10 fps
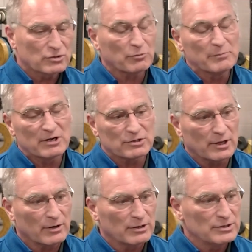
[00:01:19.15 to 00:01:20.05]
three months
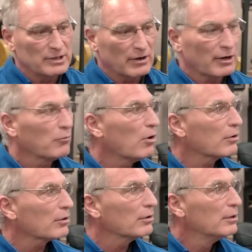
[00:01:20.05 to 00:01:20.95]
later, he's now got a
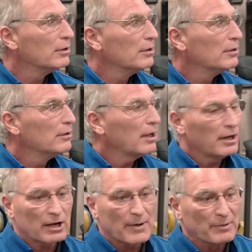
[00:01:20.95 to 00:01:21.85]
walker. And
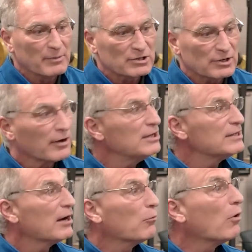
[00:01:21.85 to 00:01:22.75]
a couple of months later, he's
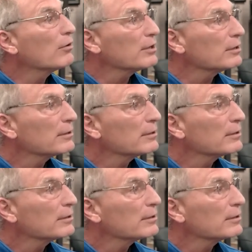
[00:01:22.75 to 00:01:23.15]
now walking.